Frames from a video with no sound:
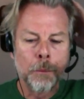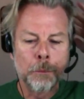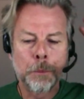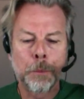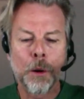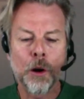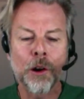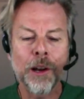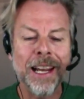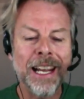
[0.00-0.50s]

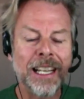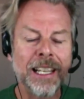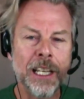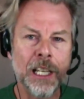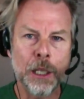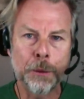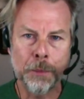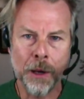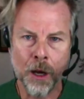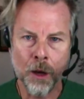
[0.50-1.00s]

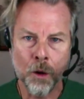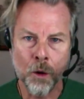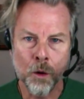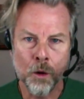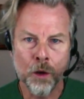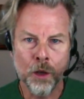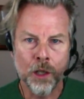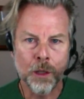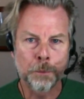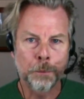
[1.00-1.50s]

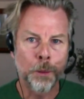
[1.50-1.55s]
predisposed,